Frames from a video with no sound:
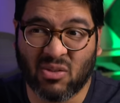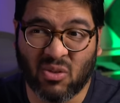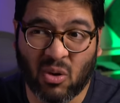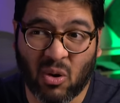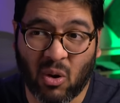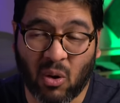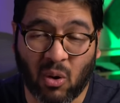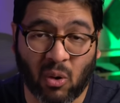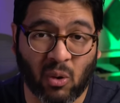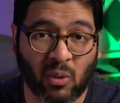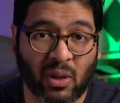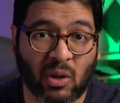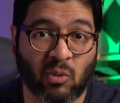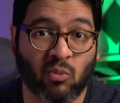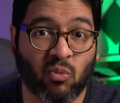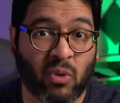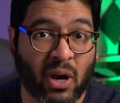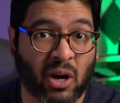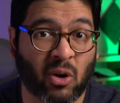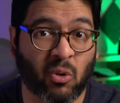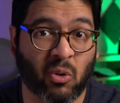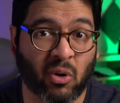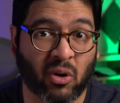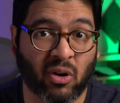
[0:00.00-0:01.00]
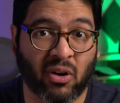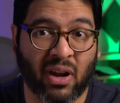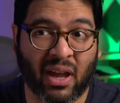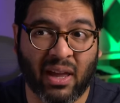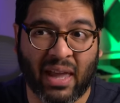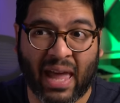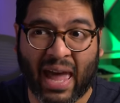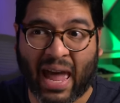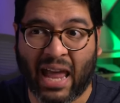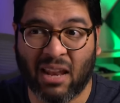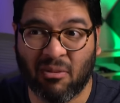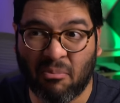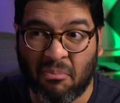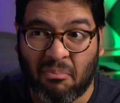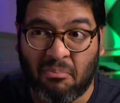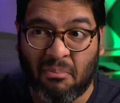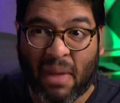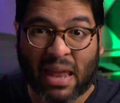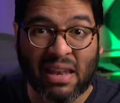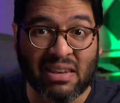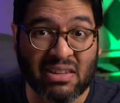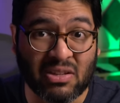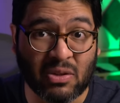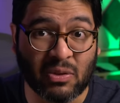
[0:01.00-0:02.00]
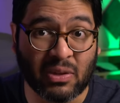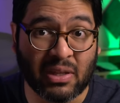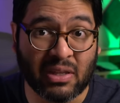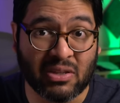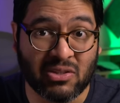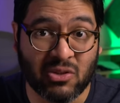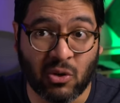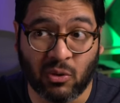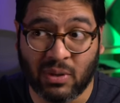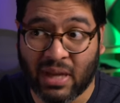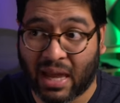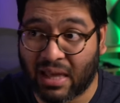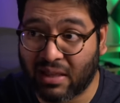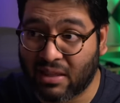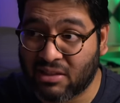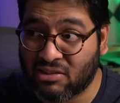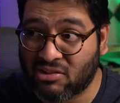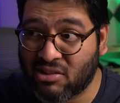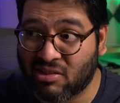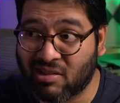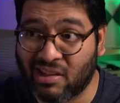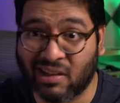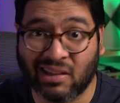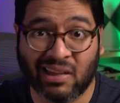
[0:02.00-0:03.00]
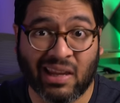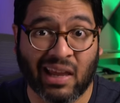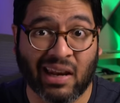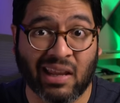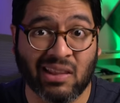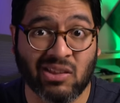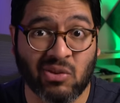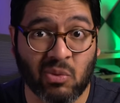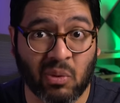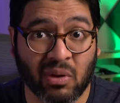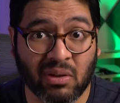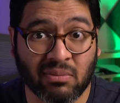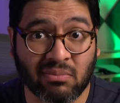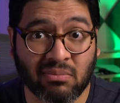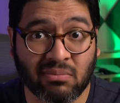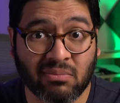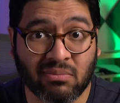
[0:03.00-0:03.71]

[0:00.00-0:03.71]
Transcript: a whole and where we're at mentally. So yeah, let's just get into it.